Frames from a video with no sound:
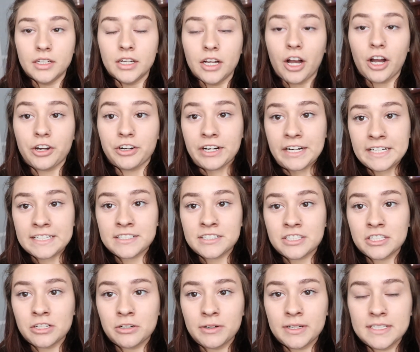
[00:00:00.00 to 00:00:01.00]
Alright,
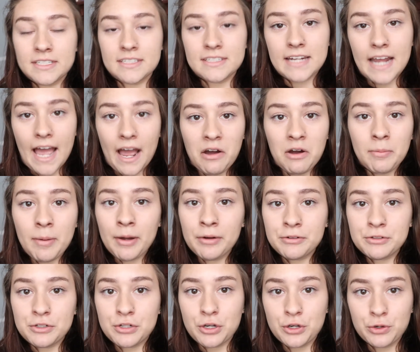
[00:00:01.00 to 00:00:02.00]
so it's now
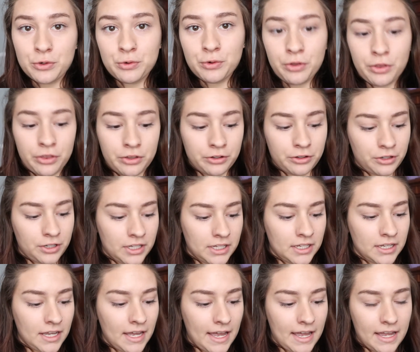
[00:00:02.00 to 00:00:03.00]
about
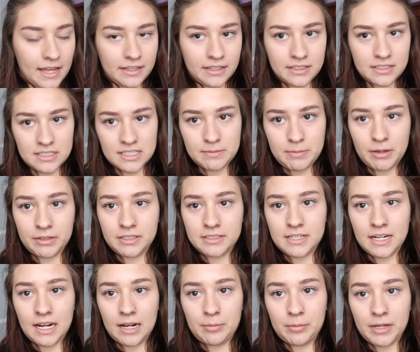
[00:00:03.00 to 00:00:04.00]
2:30, and this is about the
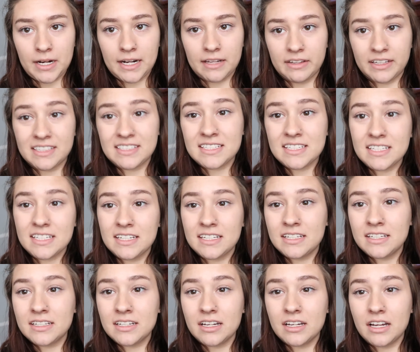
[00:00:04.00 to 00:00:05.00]
time that I like to
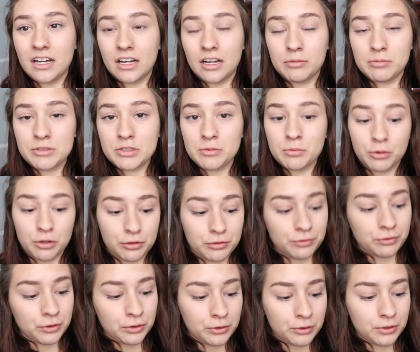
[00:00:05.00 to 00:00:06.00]
eat some more
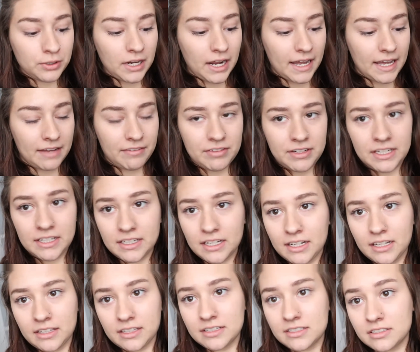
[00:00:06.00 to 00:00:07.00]
food. I haven't eaten
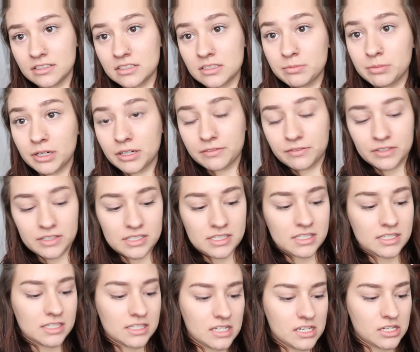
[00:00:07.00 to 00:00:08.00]
anything since
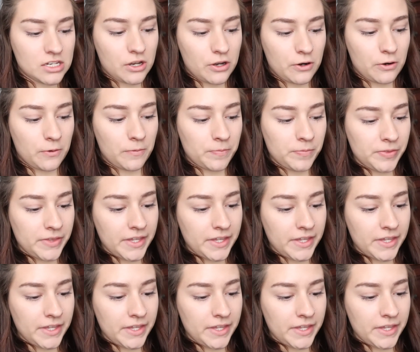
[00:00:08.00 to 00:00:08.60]
breakfast, so